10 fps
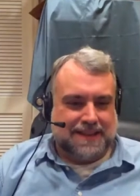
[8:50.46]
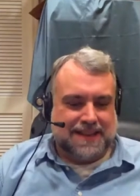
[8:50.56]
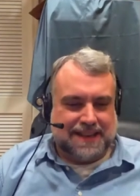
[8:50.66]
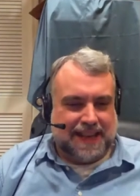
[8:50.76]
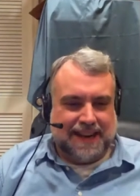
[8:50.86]

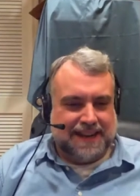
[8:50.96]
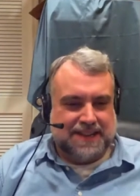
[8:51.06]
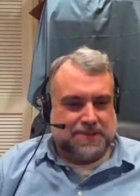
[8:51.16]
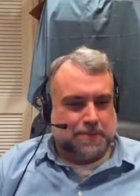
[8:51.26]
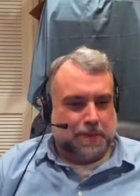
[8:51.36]
Dead
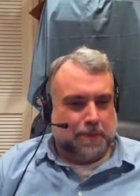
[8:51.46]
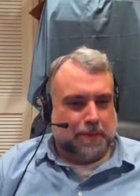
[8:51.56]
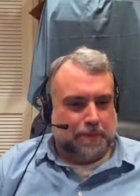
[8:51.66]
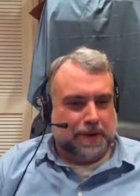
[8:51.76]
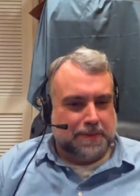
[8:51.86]
Kennedys were
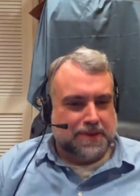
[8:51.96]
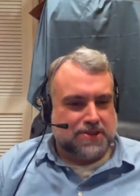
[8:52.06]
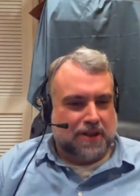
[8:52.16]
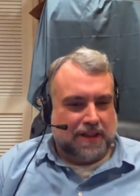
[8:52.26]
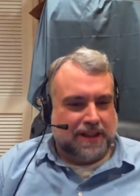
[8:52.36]
pretty much
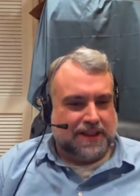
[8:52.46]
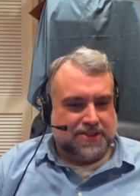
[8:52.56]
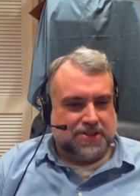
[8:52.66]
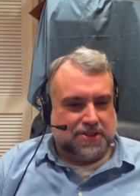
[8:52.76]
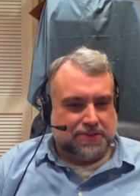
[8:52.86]
all like a
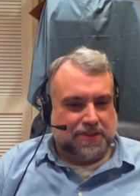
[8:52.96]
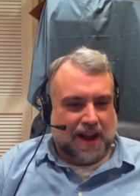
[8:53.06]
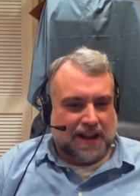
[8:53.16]
surf rock